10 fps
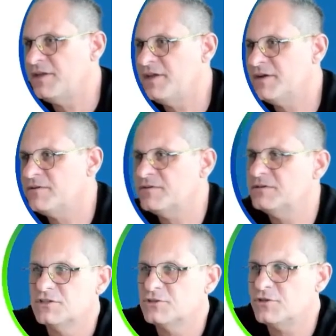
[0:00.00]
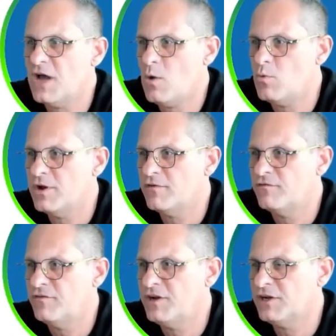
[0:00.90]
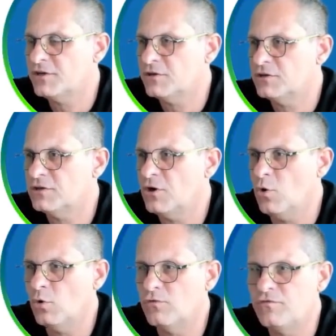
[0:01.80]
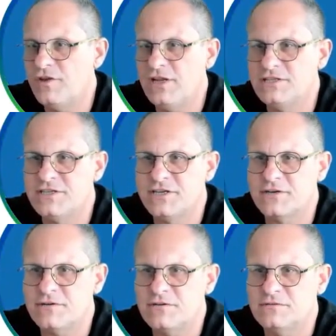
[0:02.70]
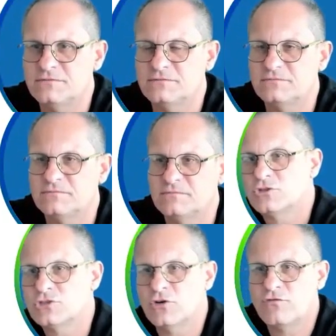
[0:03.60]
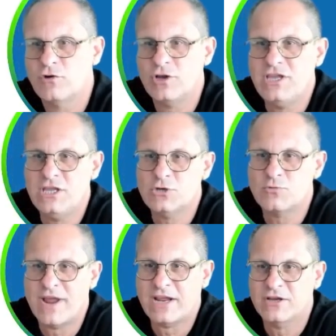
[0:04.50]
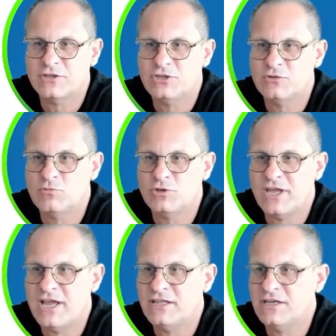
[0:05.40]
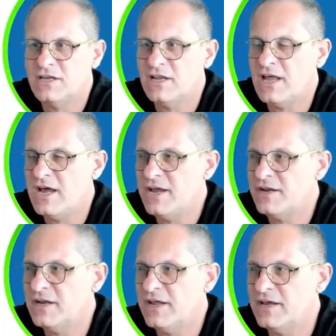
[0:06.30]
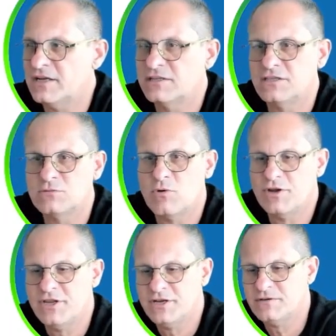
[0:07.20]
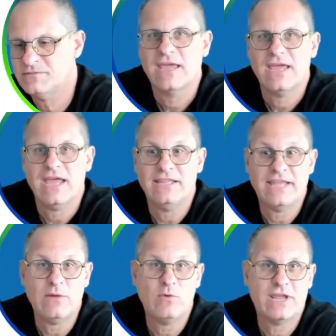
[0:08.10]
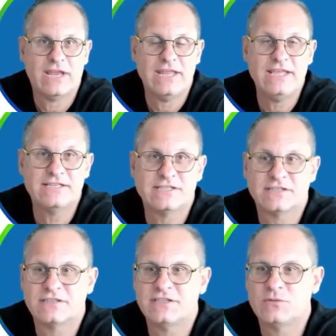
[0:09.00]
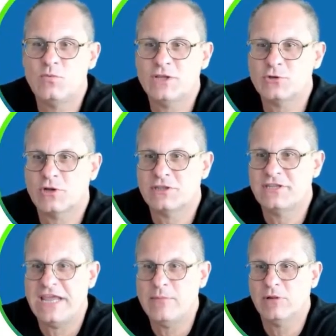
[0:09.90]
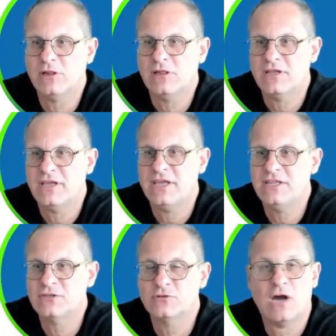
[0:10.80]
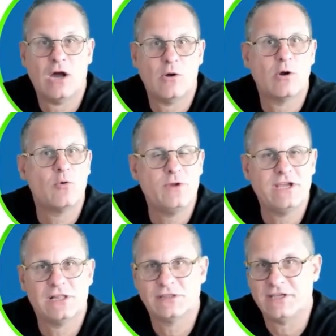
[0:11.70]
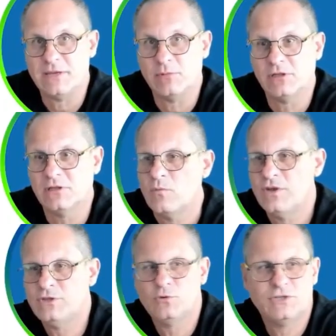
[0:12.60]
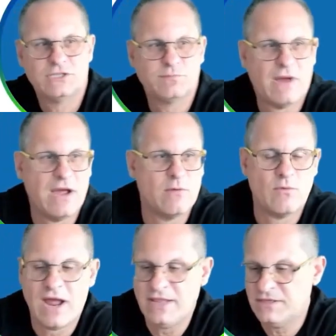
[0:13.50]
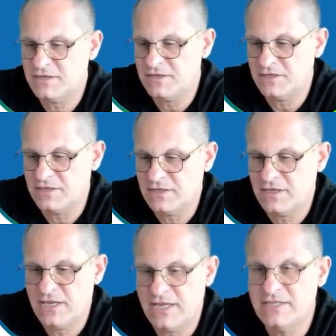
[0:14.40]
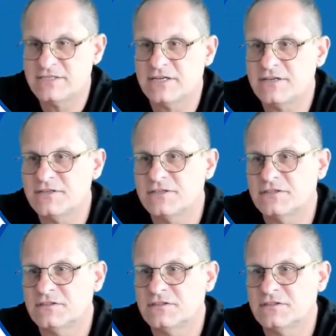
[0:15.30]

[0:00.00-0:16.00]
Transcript: here. So now we have filled all fields here. So for each record you would add a line like this one here. And then we can insert this virtual table into our real table. We do this by writing insert